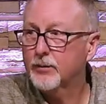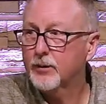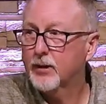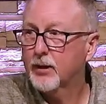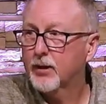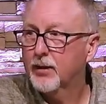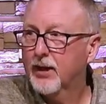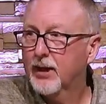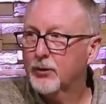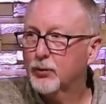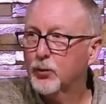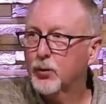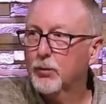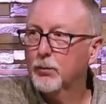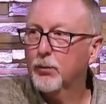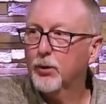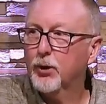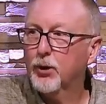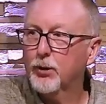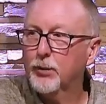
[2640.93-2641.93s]
That's where
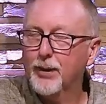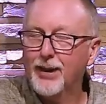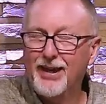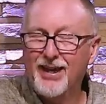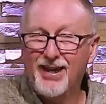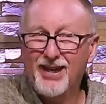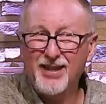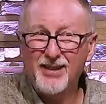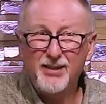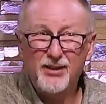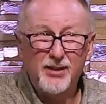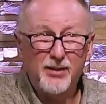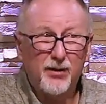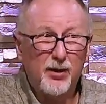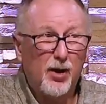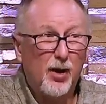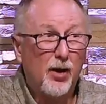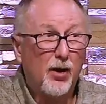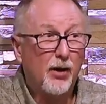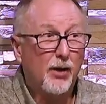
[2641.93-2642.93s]
murder begins in the
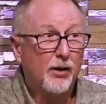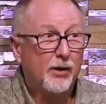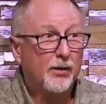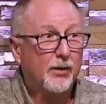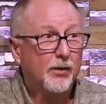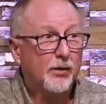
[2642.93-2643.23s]
heart.